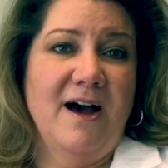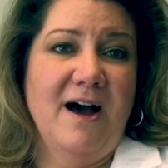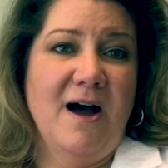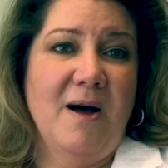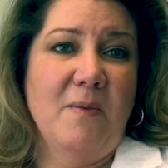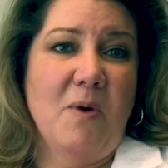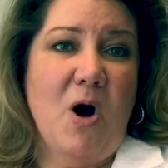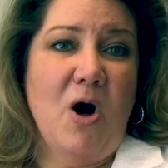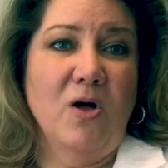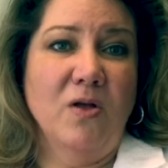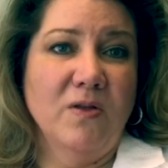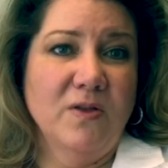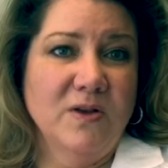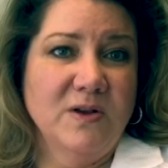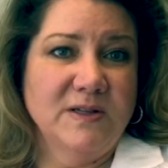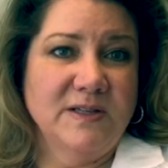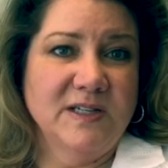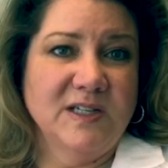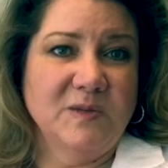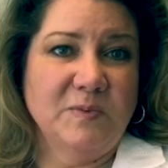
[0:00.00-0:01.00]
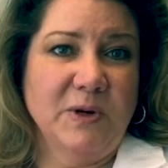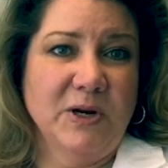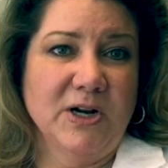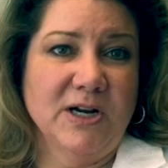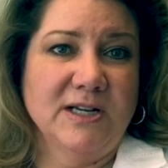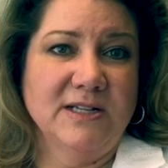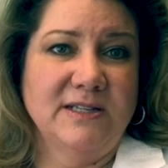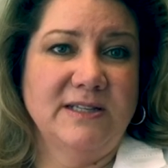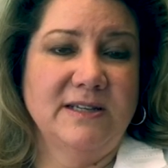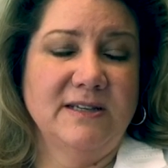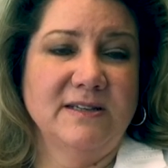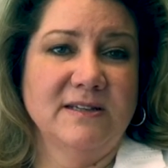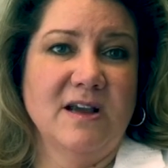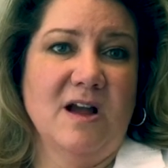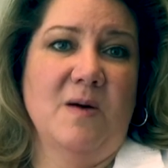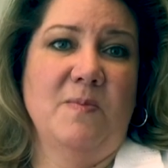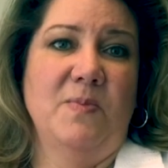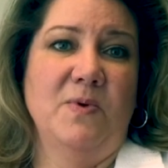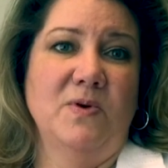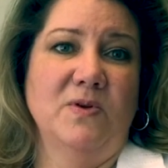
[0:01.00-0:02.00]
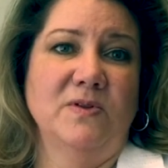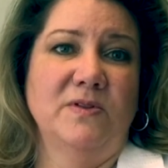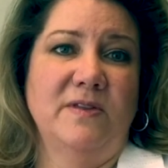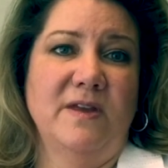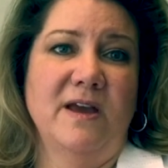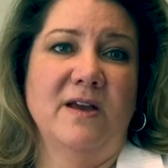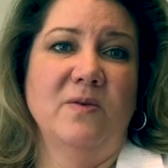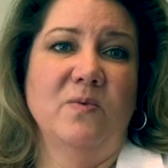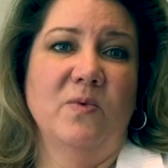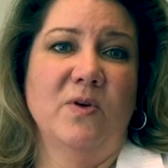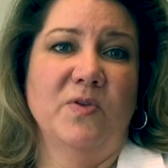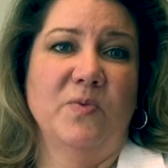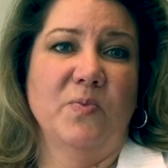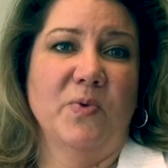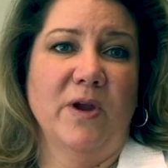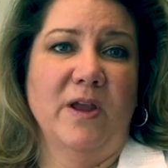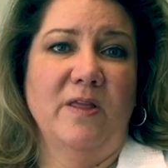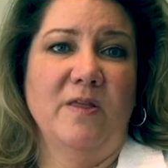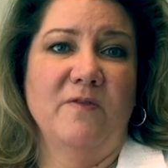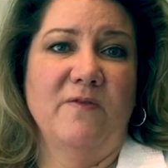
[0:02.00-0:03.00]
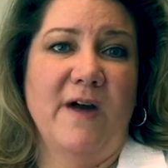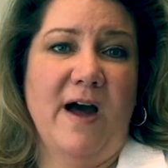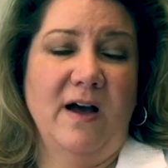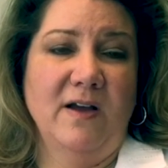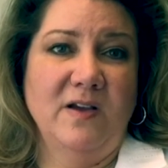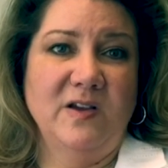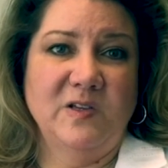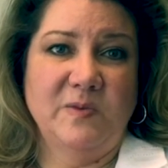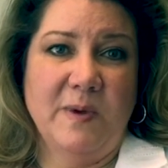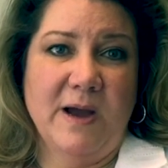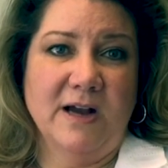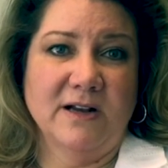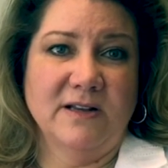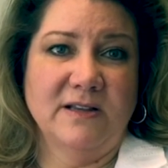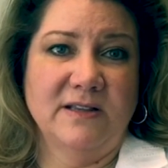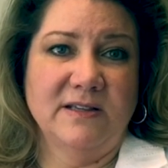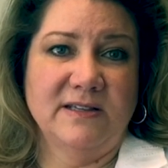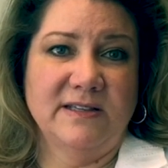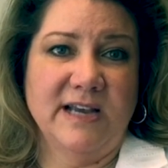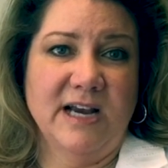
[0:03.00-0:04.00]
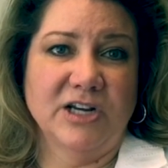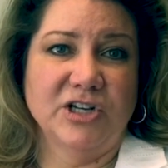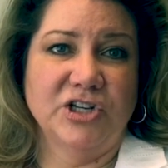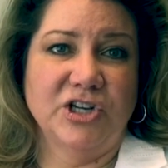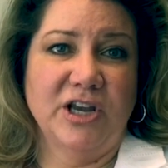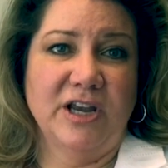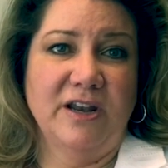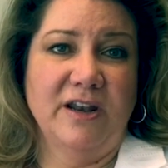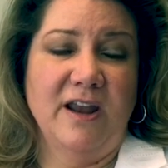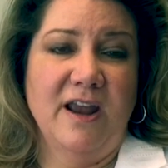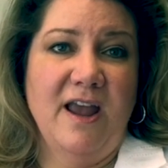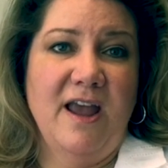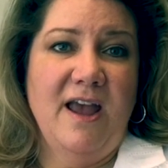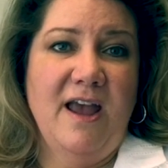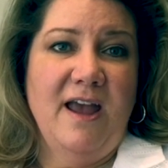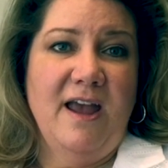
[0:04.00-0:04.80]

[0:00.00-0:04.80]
All of those experiences coupled then with bringing the values back to the section